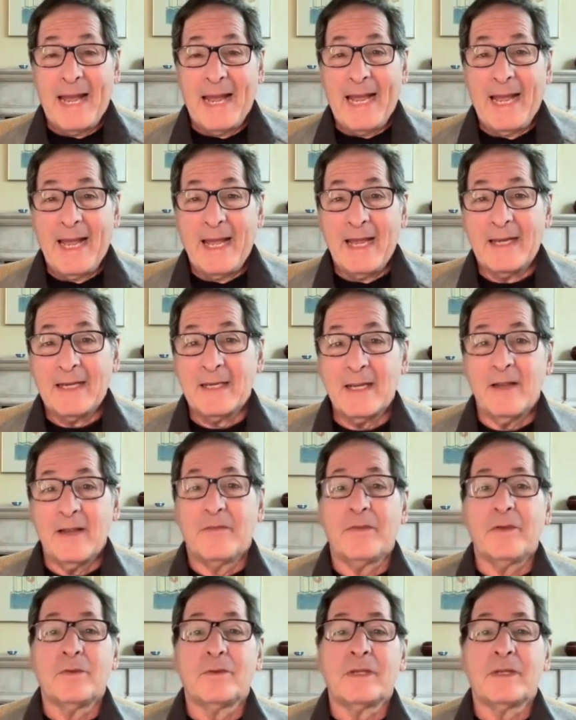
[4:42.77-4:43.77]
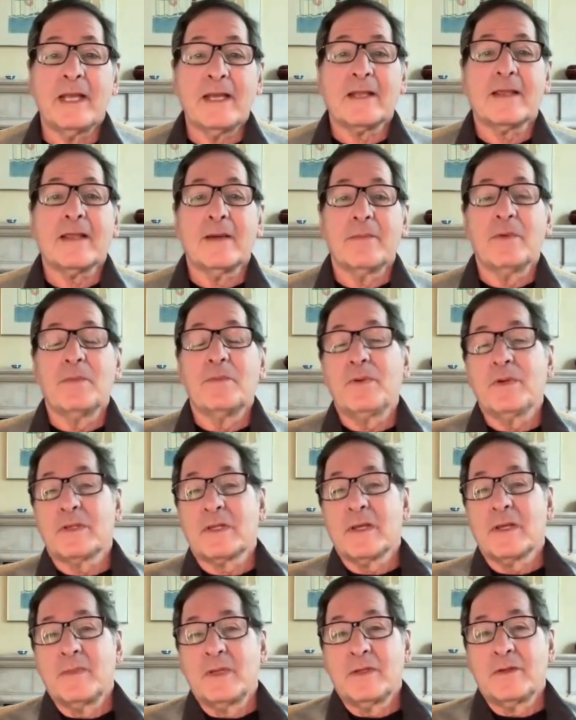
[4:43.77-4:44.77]
And if you take them and put
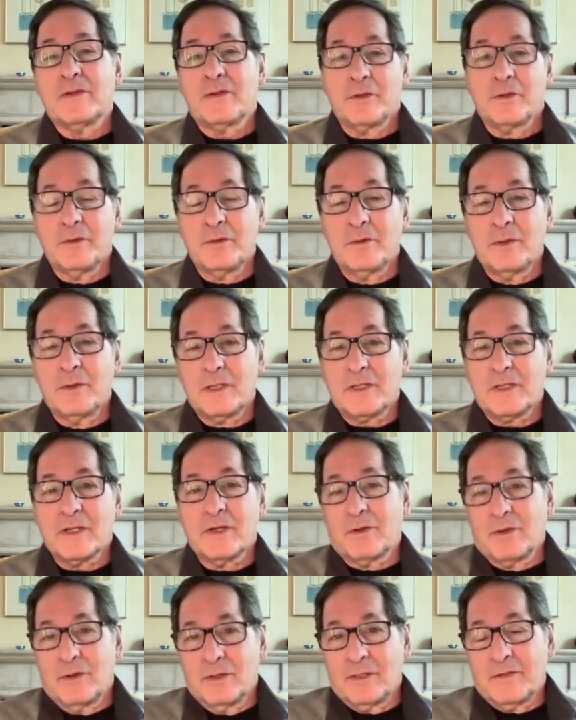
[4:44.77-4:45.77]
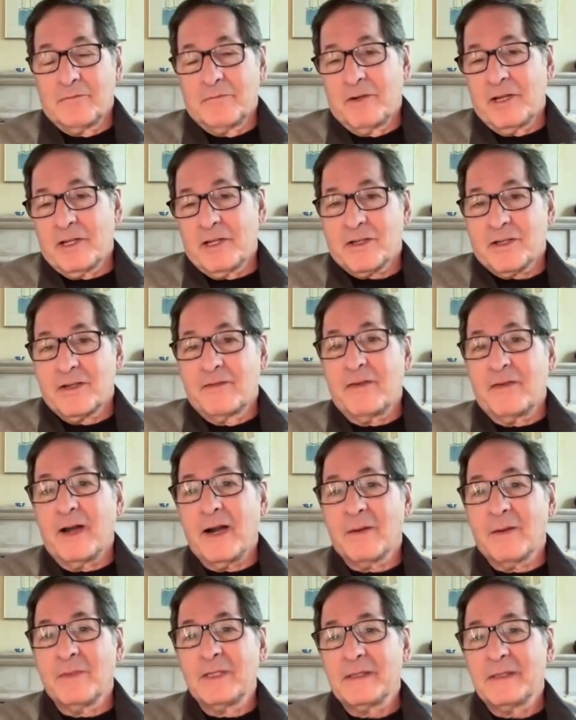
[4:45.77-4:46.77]
them into so-called enriched
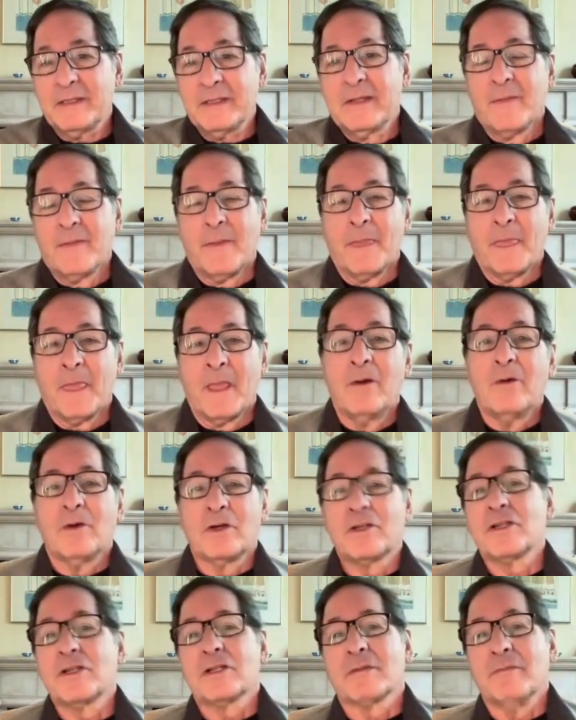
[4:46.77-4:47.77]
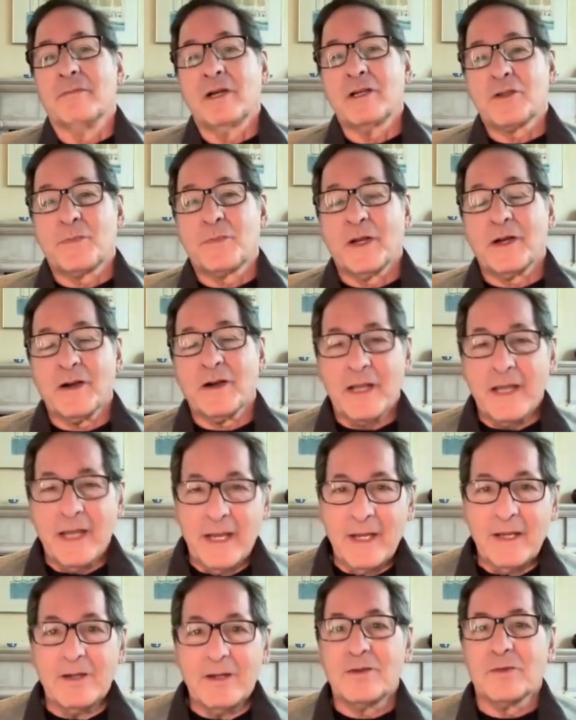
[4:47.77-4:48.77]
environment, which is a much bigger
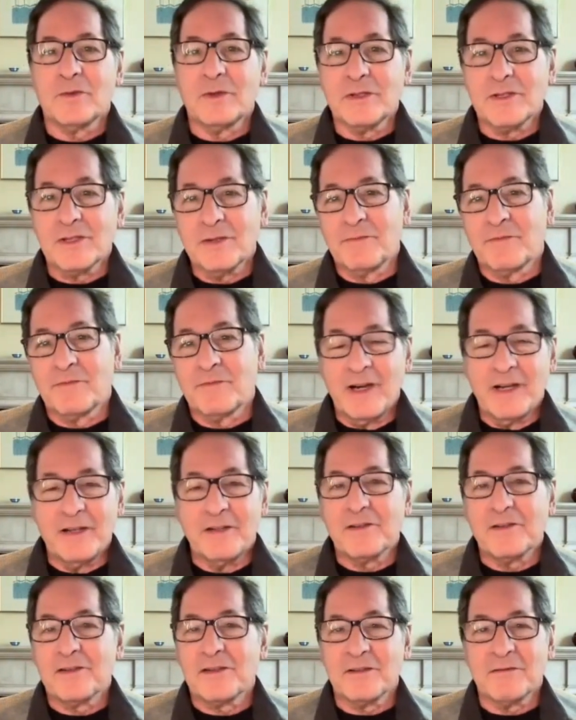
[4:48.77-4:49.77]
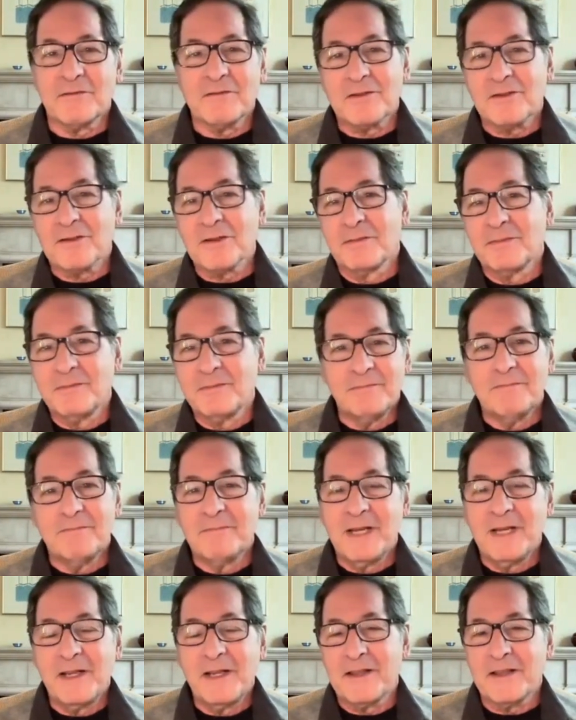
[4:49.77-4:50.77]
cage with some friends and
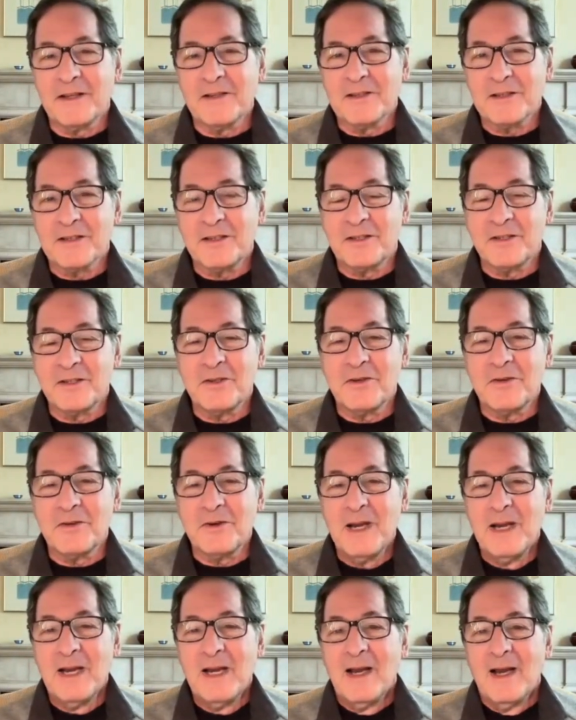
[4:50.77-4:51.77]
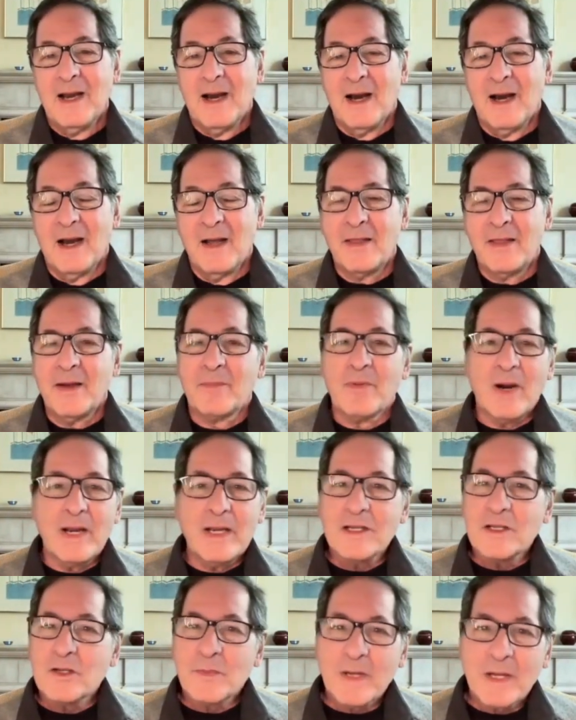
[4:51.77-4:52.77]
many things to do, their
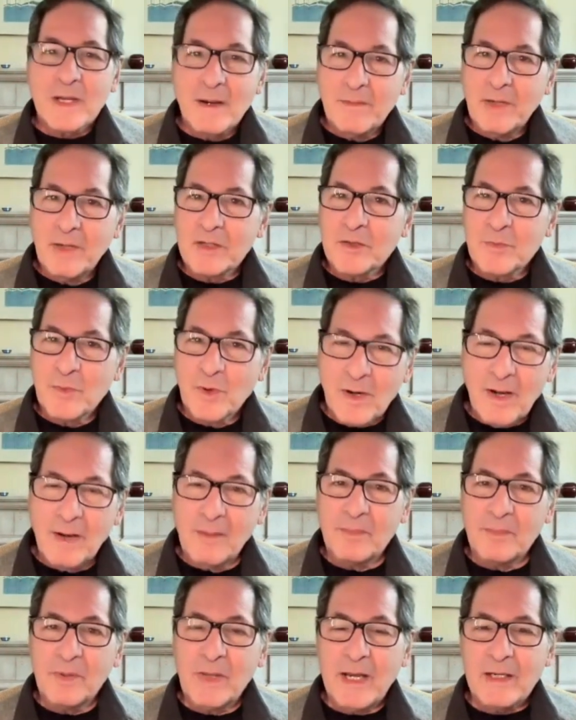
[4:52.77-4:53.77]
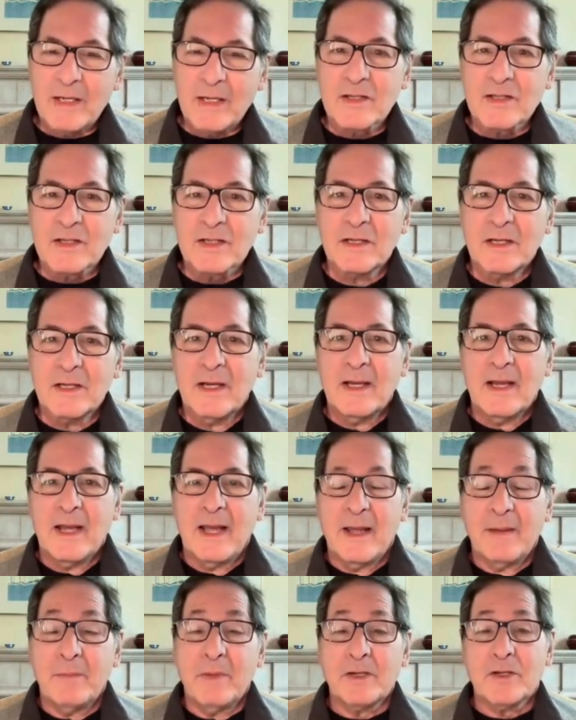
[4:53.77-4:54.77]
brains become much more complex
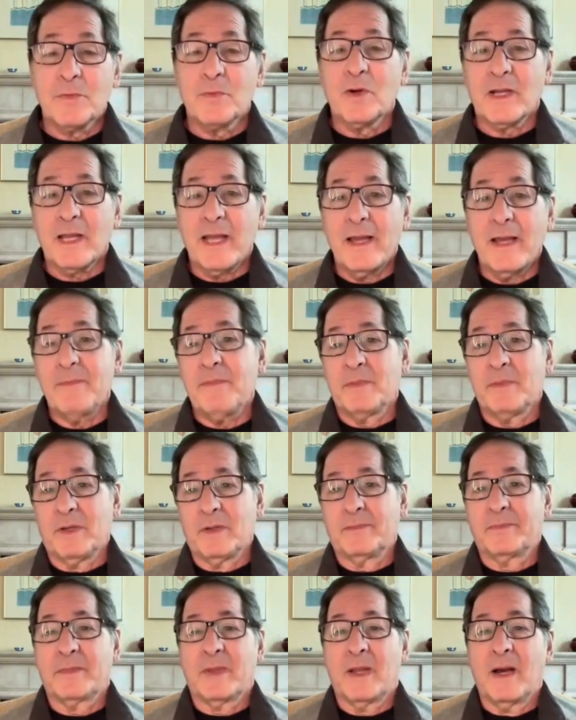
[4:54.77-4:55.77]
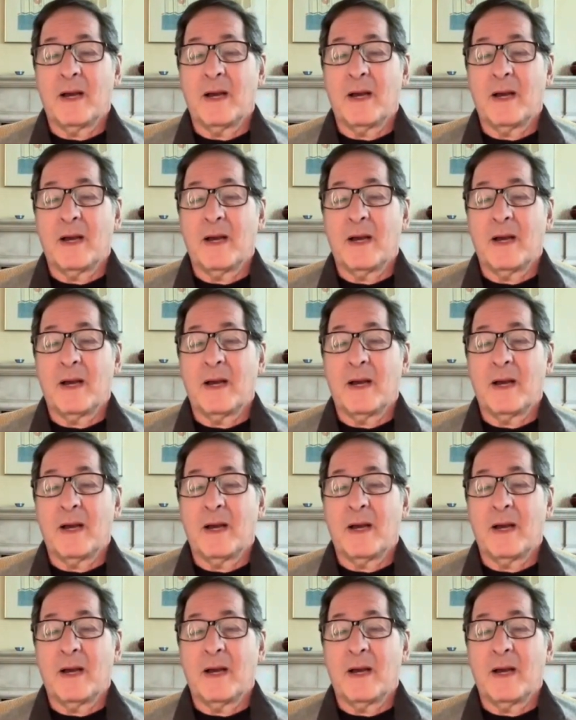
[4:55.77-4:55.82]
and much more capable.